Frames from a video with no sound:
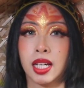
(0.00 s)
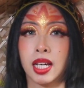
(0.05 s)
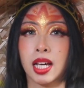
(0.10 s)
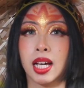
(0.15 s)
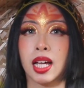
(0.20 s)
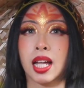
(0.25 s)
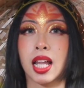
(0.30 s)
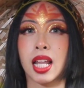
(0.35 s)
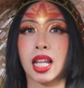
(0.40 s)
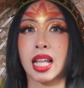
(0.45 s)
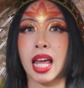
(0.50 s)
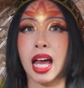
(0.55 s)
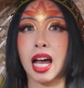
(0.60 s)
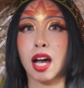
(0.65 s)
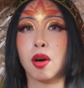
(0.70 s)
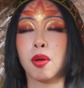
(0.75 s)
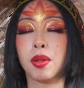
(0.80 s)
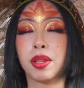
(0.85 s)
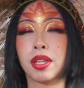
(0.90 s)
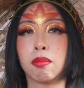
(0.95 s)

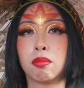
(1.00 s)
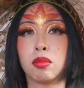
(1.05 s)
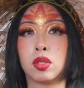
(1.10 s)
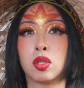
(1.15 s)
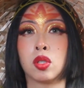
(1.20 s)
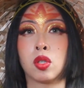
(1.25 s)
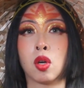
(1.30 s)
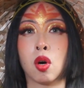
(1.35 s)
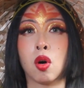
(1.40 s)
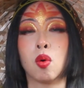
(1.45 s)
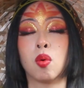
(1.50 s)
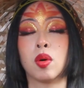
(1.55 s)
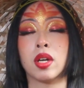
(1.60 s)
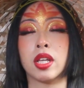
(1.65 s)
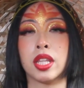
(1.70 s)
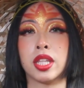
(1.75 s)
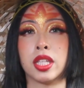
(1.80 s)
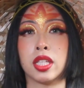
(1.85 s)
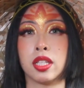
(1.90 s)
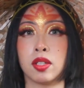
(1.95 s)
Allow them to go
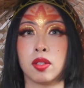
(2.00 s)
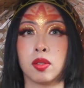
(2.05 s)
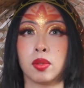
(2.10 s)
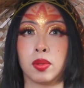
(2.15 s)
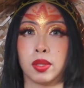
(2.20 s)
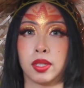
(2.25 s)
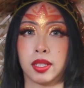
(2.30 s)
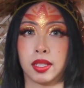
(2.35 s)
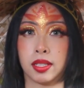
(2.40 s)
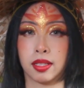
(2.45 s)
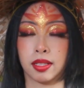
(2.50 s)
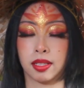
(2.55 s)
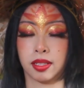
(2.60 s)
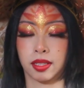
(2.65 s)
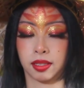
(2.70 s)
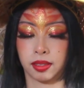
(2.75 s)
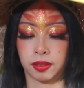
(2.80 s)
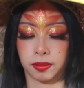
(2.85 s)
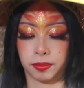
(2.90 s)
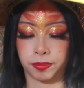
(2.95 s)
with you.
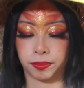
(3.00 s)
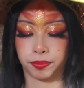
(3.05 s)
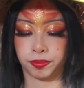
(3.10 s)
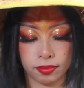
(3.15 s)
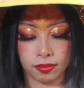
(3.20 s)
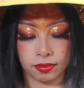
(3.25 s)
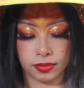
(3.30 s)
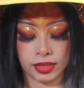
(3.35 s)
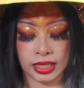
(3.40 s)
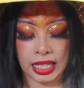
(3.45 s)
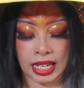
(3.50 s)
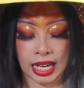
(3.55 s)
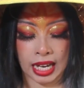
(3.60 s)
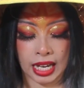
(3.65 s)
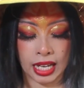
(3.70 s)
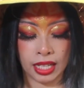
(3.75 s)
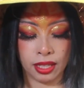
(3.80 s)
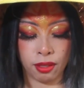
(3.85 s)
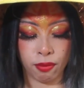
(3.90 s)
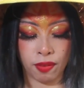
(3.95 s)
Yeah,
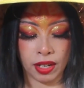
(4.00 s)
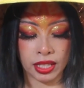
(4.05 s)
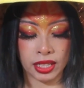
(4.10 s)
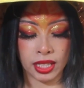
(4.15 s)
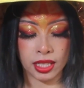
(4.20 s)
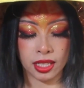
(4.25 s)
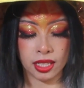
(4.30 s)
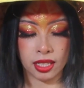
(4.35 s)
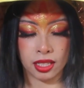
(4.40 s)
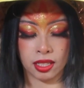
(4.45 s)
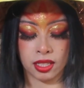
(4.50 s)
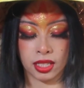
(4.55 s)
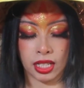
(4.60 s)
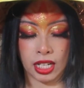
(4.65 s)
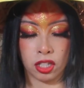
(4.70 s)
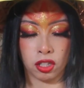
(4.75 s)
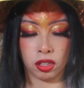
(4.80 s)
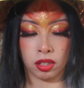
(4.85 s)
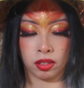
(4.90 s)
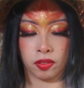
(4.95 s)
and the fact that there's
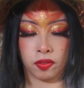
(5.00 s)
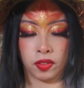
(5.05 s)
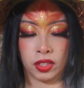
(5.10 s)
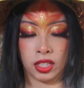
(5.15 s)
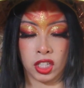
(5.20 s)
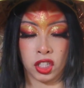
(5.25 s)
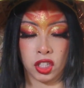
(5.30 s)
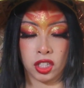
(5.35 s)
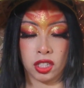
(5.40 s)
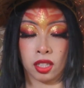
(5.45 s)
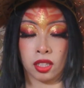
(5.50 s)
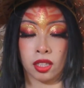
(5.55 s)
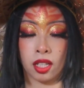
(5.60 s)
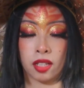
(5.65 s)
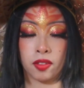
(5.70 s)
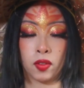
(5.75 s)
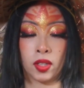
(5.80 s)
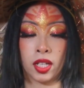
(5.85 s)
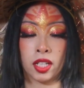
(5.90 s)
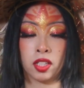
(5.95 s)
angel divination, a lot
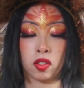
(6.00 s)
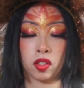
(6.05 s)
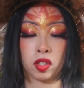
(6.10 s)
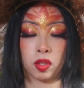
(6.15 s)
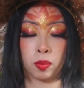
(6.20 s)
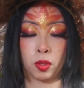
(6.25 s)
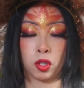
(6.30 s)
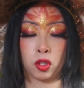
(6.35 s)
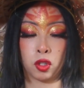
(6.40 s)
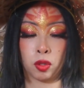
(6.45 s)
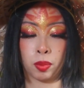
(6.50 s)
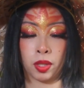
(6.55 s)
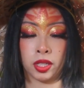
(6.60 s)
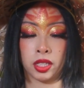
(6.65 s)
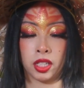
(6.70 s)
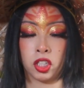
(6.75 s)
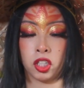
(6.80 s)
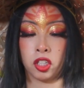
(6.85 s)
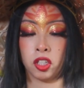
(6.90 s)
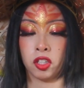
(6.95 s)
of you guys are spiritual
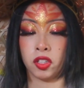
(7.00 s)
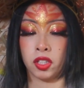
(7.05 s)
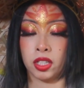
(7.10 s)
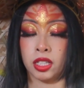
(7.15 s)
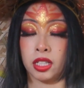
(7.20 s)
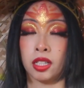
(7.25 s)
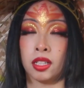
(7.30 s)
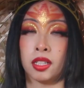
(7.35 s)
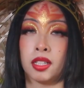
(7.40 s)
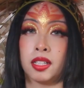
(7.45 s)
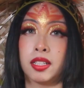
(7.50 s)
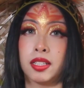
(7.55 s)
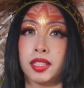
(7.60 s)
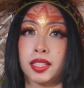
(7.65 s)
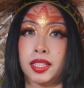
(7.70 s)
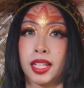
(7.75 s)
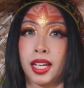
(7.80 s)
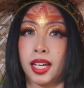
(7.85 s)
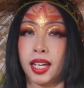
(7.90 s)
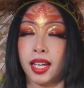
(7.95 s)
practitioners and
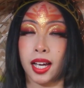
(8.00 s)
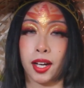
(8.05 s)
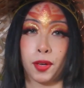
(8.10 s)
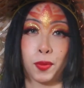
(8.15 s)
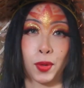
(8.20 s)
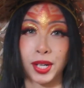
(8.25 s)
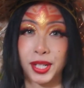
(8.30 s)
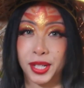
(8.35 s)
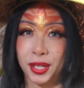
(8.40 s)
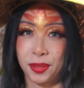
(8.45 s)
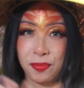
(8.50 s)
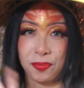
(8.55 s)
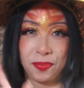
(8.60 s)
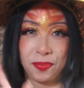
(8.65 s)
healers. Welcome.